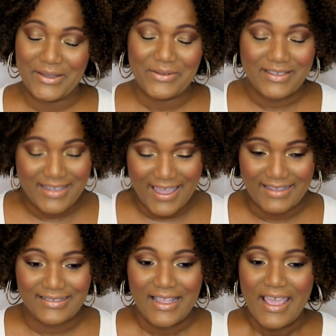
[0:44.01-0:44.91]
So
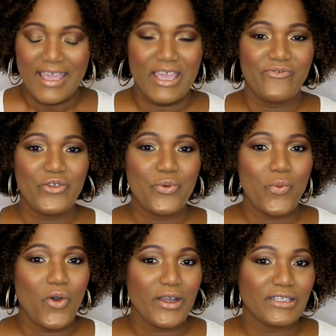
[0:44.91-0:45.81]
yes, if you
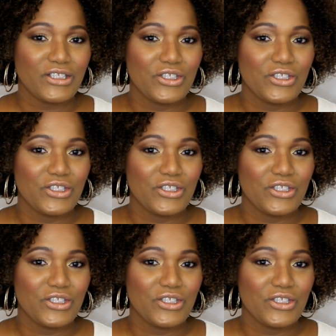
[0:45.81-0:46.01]
want